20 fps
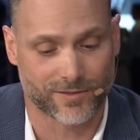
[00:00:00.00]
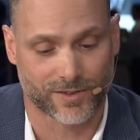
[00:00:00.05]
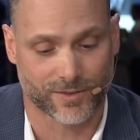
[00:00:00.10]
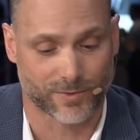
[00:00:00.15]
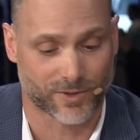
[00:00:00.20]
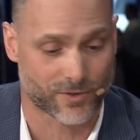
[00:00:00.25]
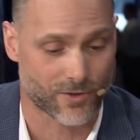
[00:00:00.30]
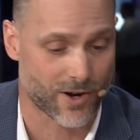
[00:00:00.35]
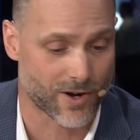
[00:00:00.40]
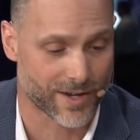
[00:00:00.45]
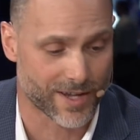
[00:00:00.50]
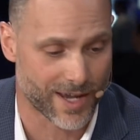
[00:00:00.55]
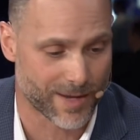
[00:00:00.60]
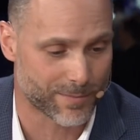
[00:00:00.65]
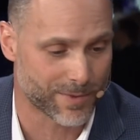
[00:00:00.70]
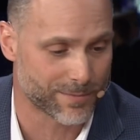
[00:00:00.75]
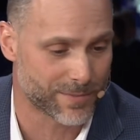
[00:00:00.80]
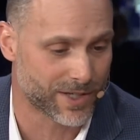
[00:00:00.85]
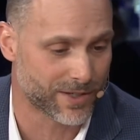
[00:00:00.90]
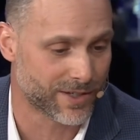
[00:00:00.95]
some strong
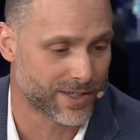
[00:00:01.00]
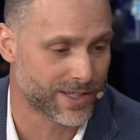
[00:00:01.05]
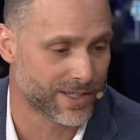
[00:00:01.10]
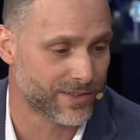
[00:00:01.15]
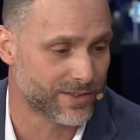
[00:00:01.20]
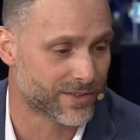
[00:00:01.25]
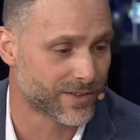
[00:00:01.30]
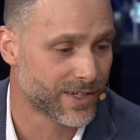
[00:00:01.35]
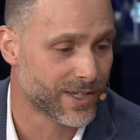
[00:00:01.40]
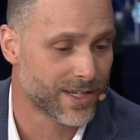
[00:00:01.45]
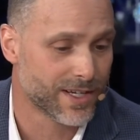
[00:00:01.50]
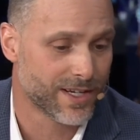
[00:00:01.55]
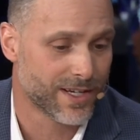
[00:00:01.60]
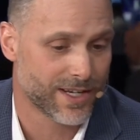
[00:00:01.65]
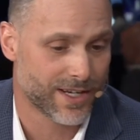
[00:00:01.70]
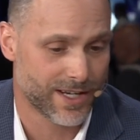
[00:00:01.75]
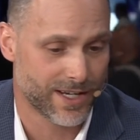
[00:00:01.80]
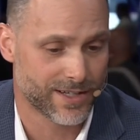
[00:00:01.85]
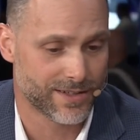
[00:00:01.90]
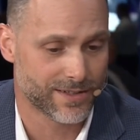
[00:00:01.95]
capabilities
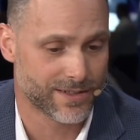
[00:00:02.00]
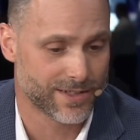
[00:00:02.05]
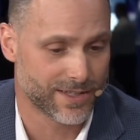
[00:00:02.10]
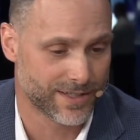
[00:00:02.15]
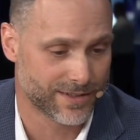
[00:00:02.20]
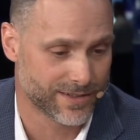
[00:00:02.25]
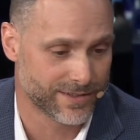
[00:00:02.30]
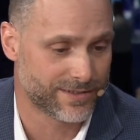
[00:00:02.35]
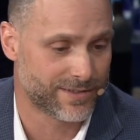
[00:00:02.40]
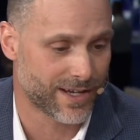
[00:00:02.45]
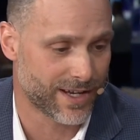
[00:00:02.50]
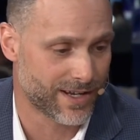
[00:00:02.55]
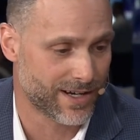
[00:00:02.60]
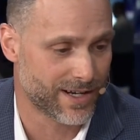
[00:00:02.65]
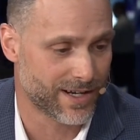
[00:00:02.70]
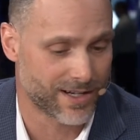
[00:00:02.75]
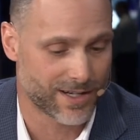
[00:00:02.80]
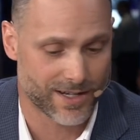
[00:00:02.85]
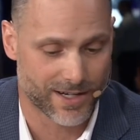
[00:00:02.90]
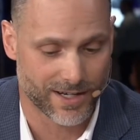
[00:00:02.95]
in, in the data
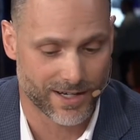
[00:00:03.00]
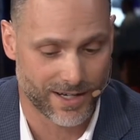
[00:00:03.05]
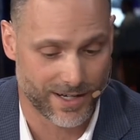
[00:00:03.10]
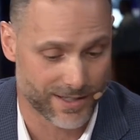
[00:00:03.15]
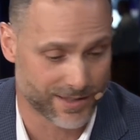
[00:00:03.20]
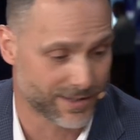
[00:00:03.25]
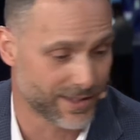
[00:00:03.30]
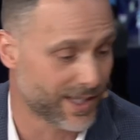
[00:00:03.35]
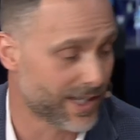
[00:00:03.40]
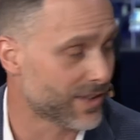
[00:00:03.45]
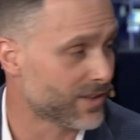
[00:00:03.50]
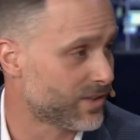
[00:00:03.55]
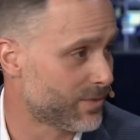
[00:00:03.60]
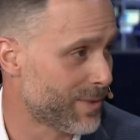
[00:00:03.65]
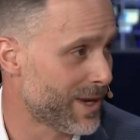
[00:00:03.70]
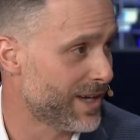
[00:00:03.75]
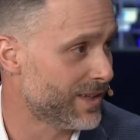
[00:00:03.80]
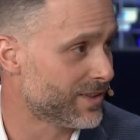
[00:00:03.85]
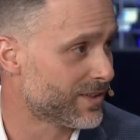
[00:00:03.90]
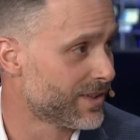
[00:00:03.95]
uh, analytics
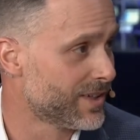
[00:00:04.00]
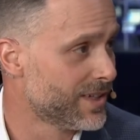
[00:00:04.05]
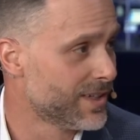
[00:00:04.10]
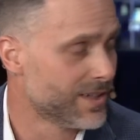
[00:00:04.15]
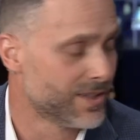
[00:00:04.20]
space.